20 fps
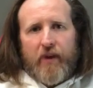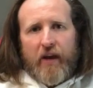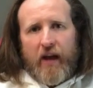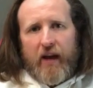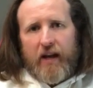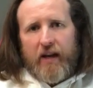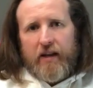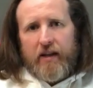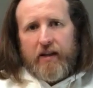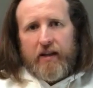
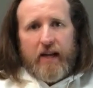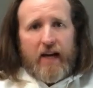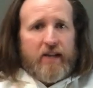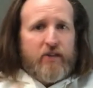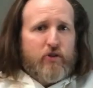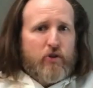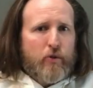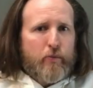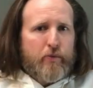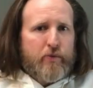And
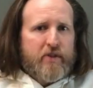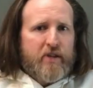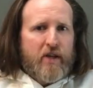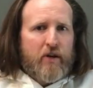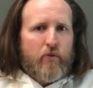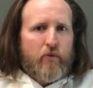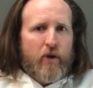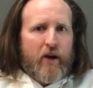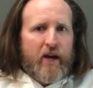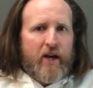that
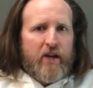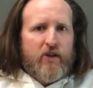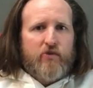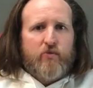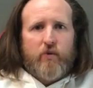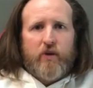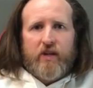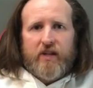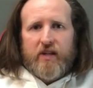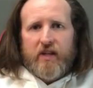2% range,
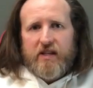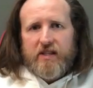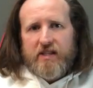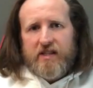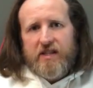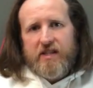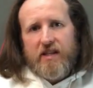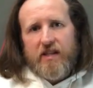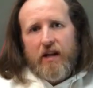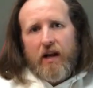what it does
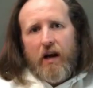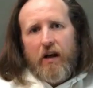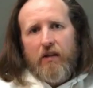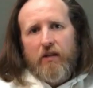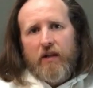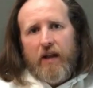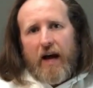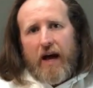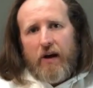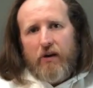is it
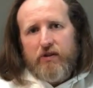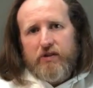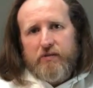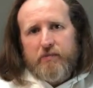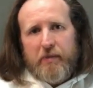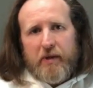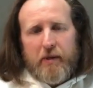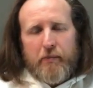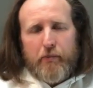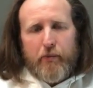allows
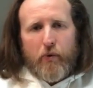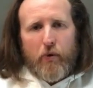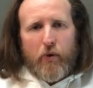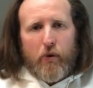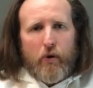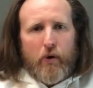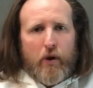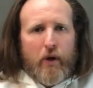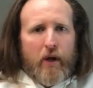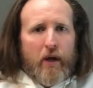
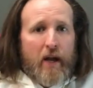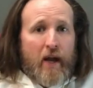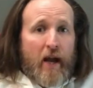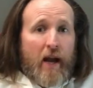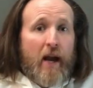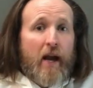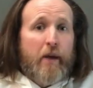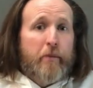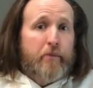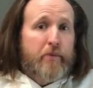people
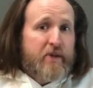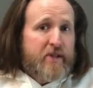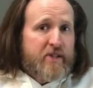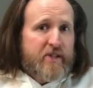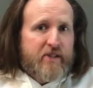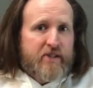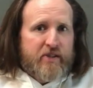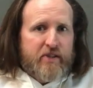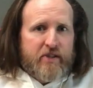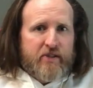and
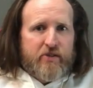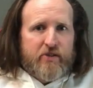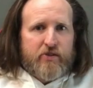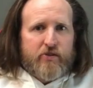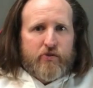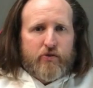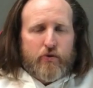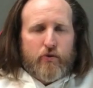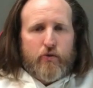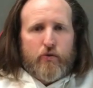businesses
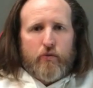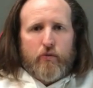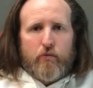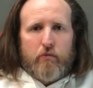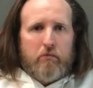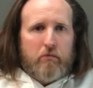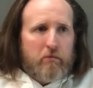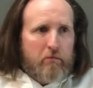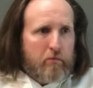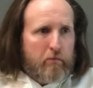to
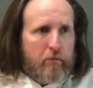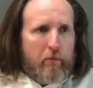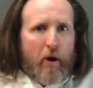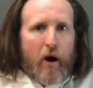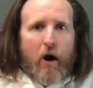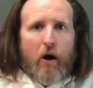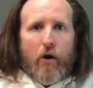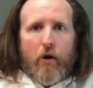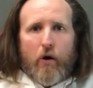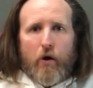
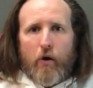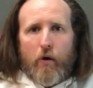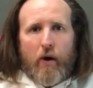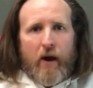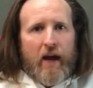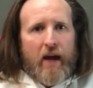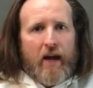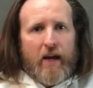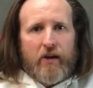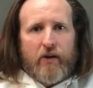borrow
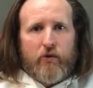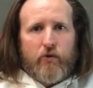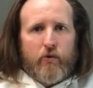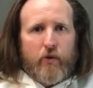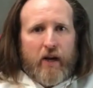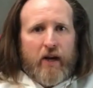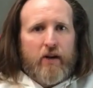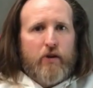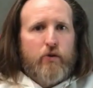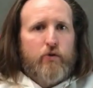and
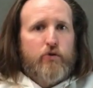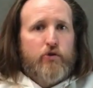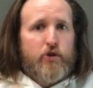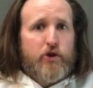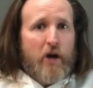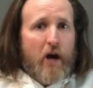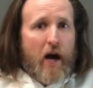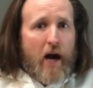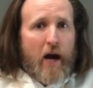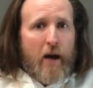create new
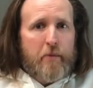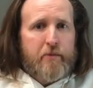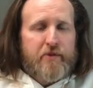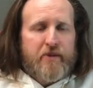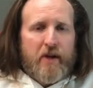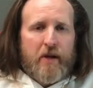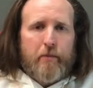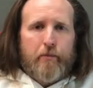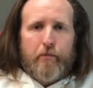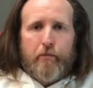jobs
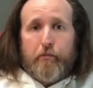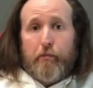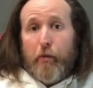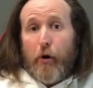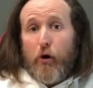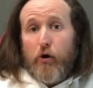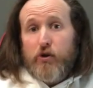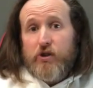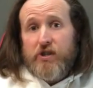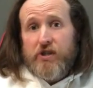and
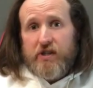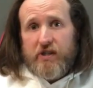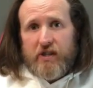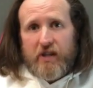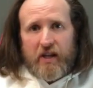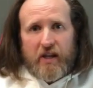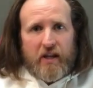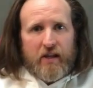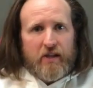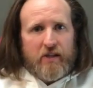purchase
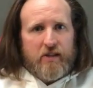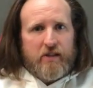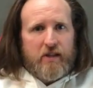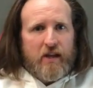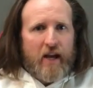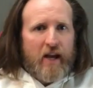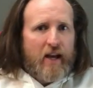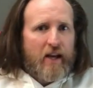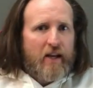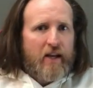things
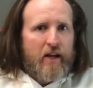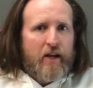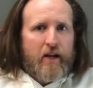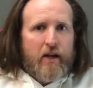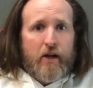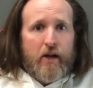and